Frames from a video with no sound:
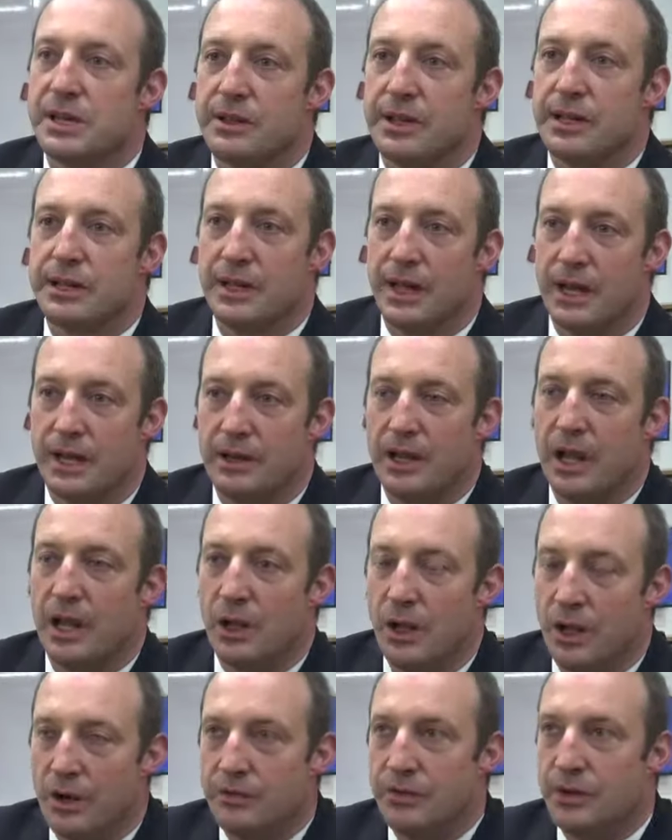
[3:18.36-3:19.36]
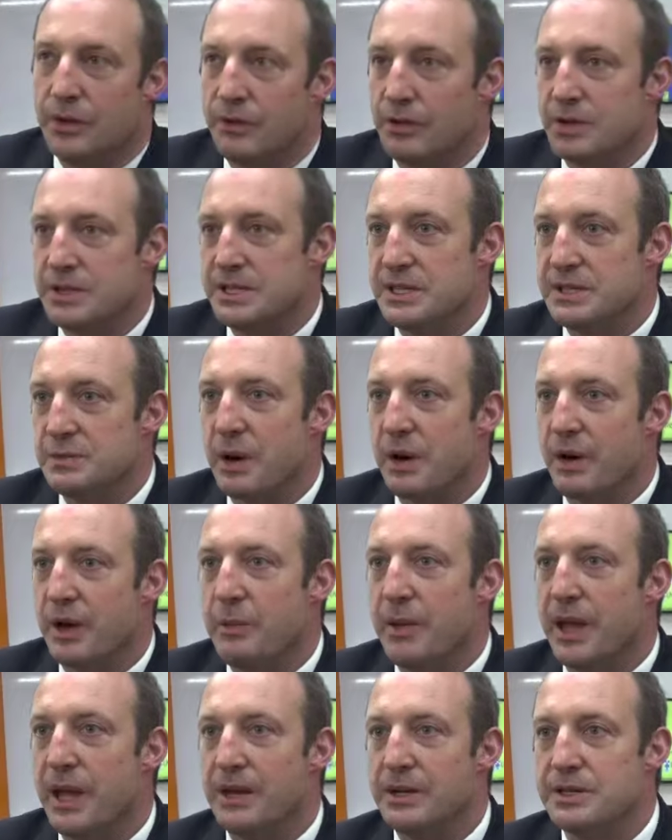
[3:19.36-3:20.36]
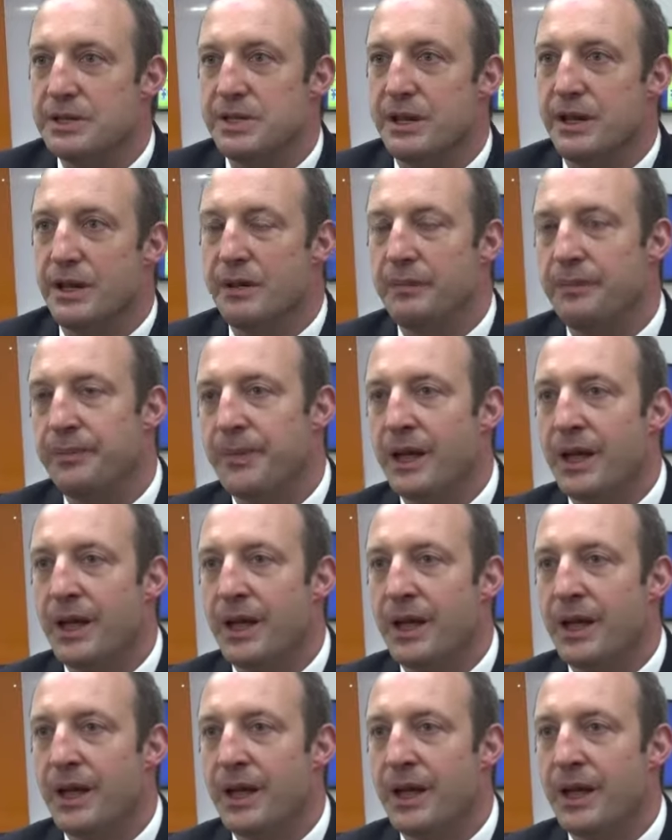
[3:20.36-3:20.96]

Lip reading: think that a lot of universities worry about is the